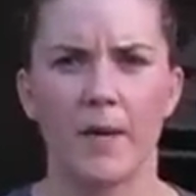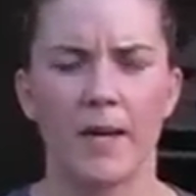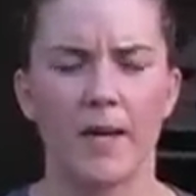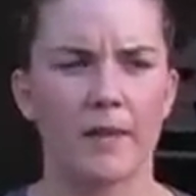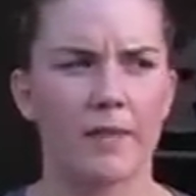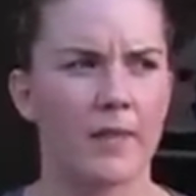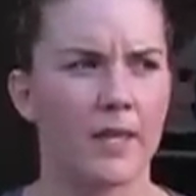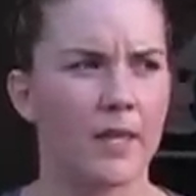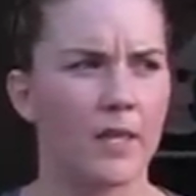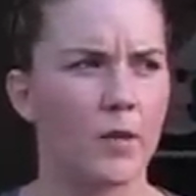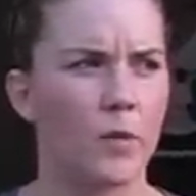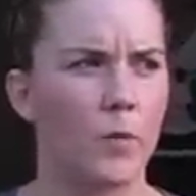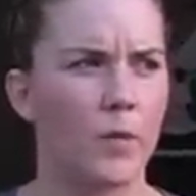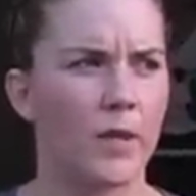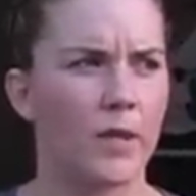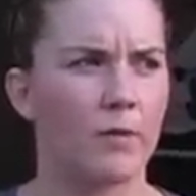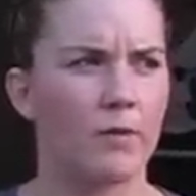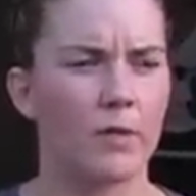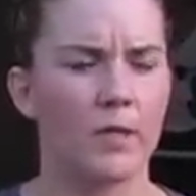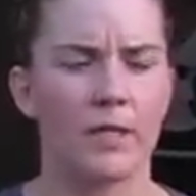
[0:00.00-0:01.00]
I think
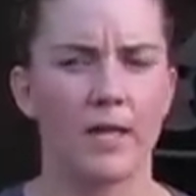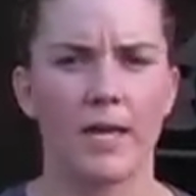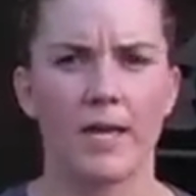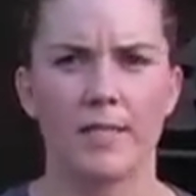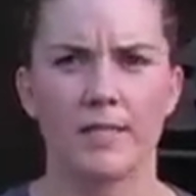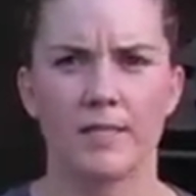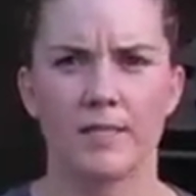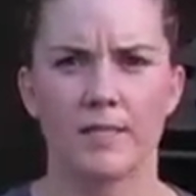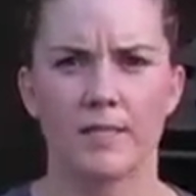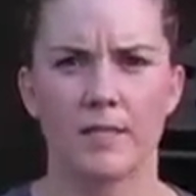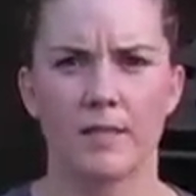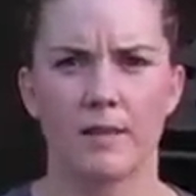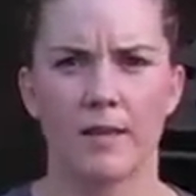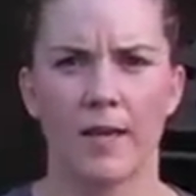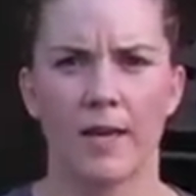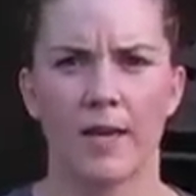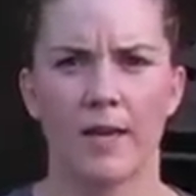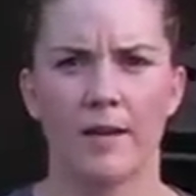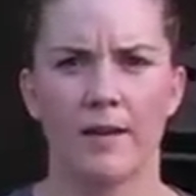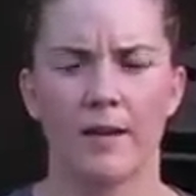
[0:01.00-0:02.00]
we realized
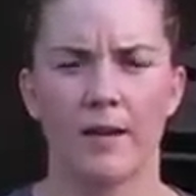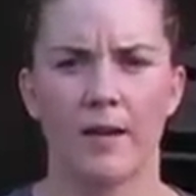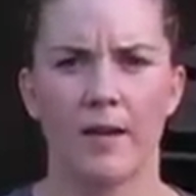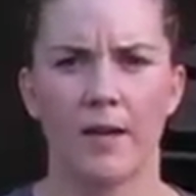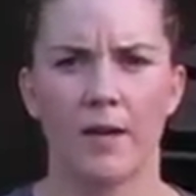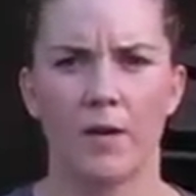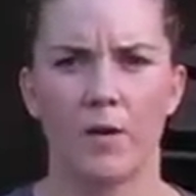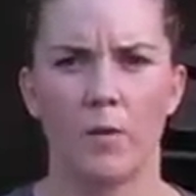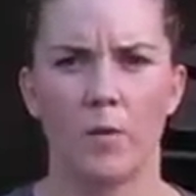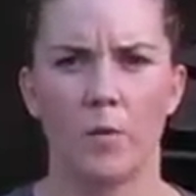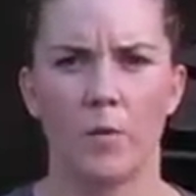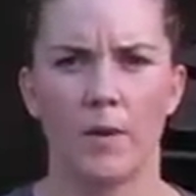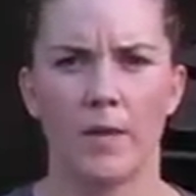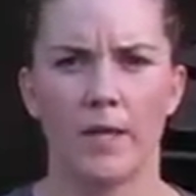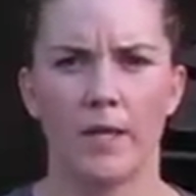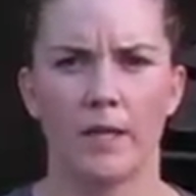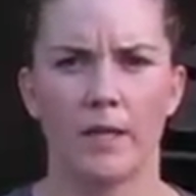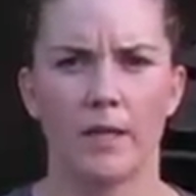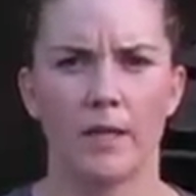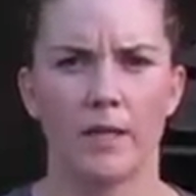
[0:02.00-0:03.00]
that uh,
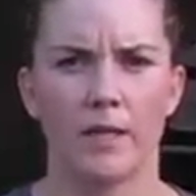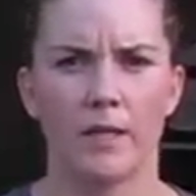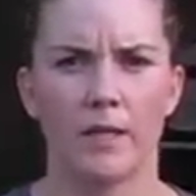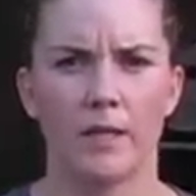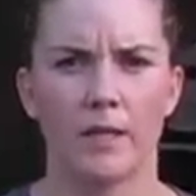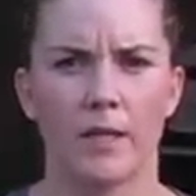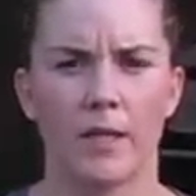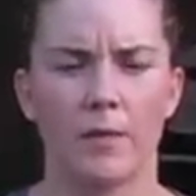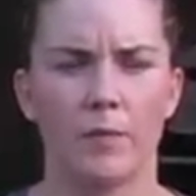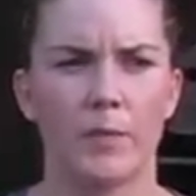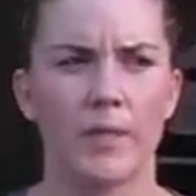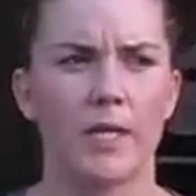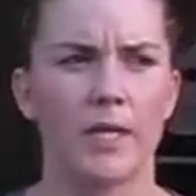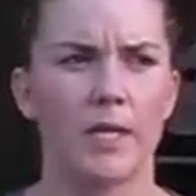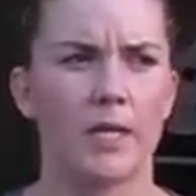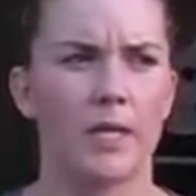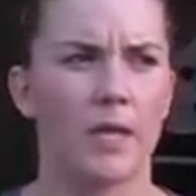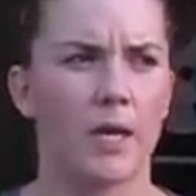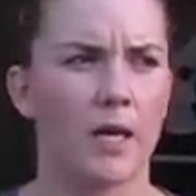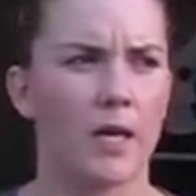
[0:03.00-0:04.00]
we can
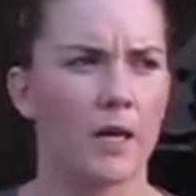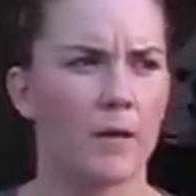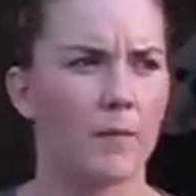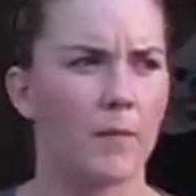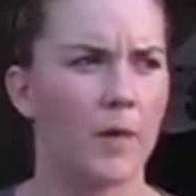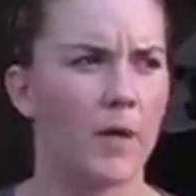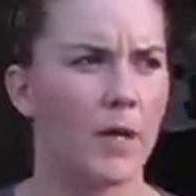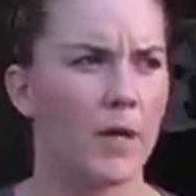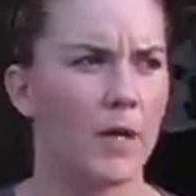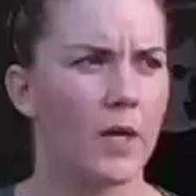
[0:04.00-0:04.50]
be um,